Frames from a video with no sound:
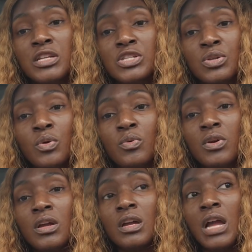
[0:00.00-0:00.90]
So
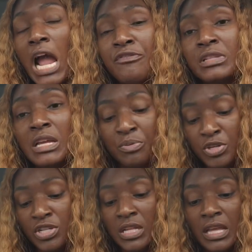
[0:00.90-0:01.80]
I really
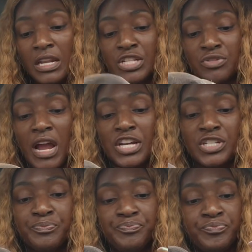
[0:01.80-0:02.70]
appreciate that interaction.